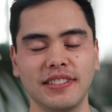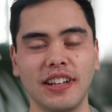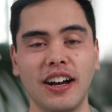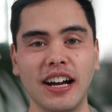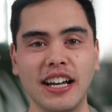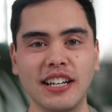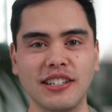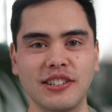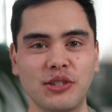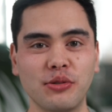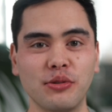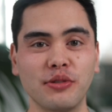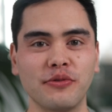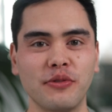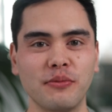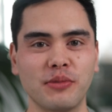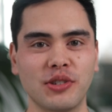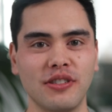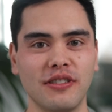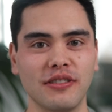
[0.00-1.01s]
Hi, Sean
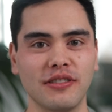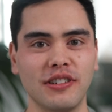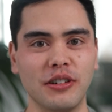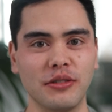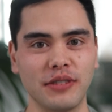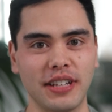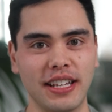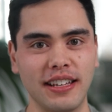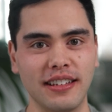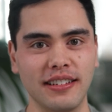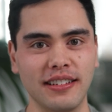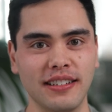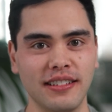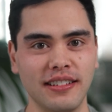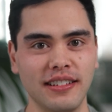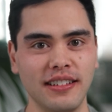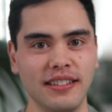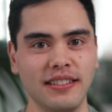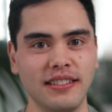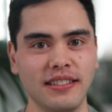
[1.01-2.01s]
from Stronghold here.
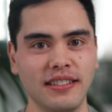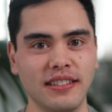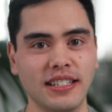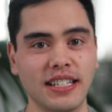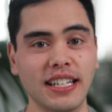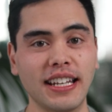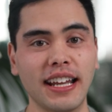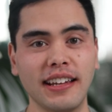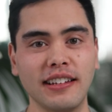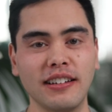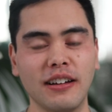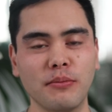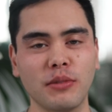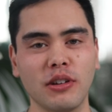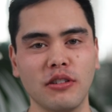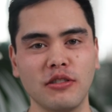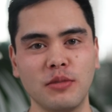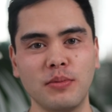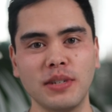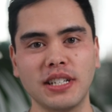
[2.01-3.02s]
Today I'm
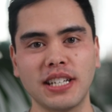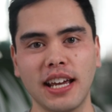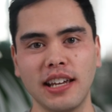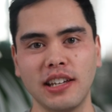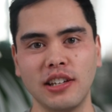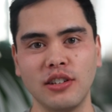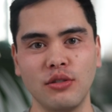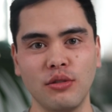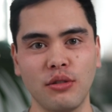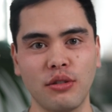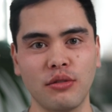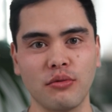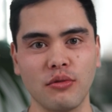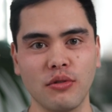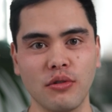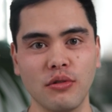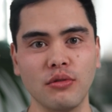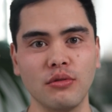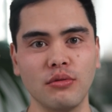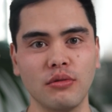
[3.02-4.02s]
going to be taking you
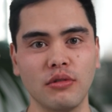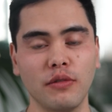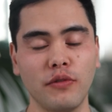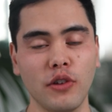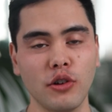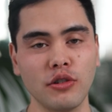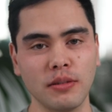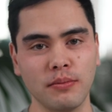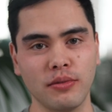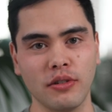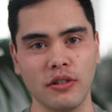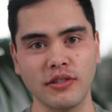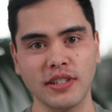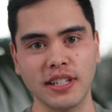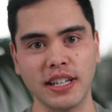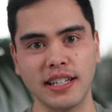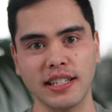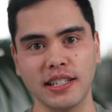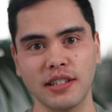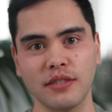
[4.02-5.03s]
through the voting
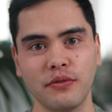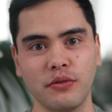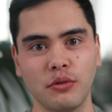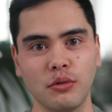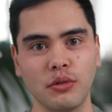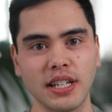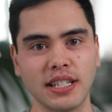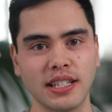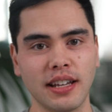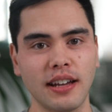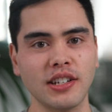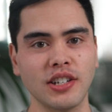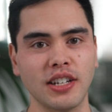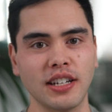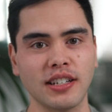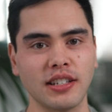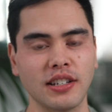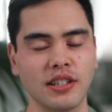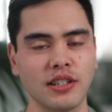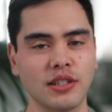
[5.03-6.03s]
process for
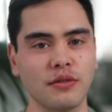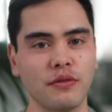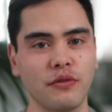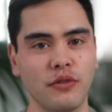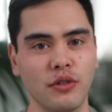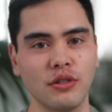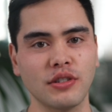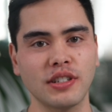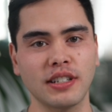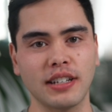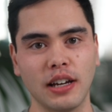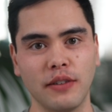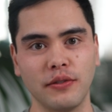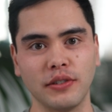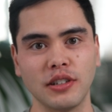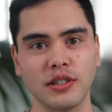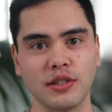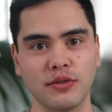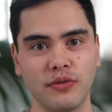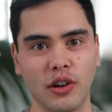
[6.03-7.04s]
SHX's first
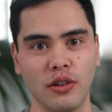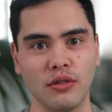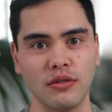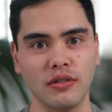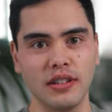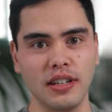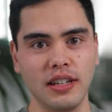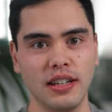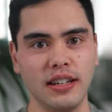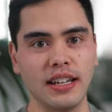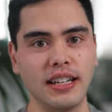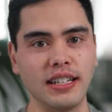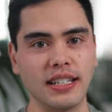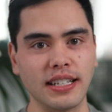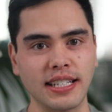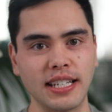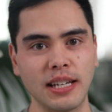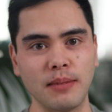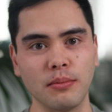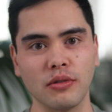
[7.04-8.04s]
governance vote in
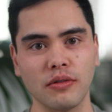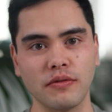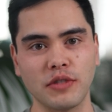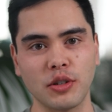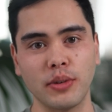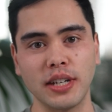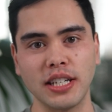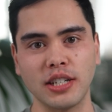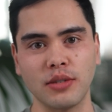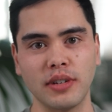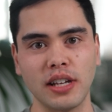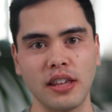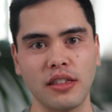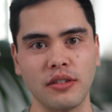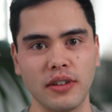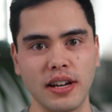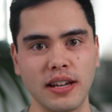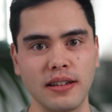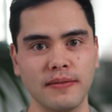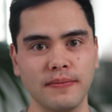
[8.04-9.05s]
December of
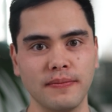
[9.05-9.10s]
2023.